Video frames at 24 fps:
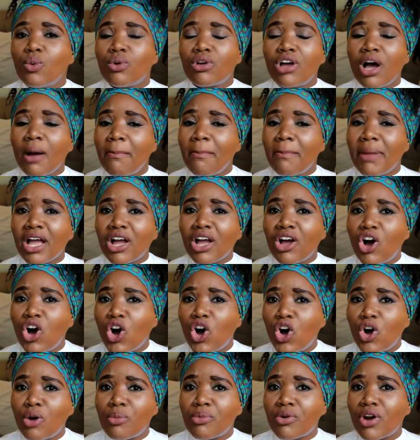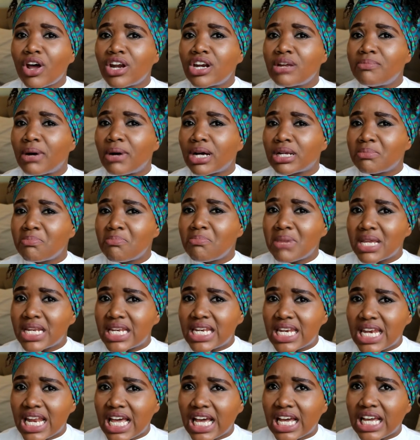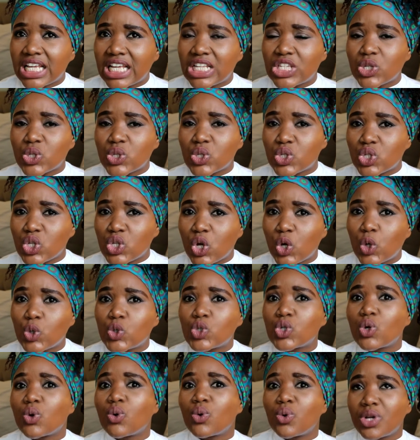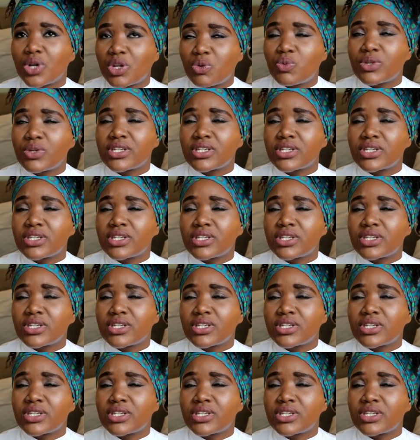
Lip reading: Got back home around about midnight or so it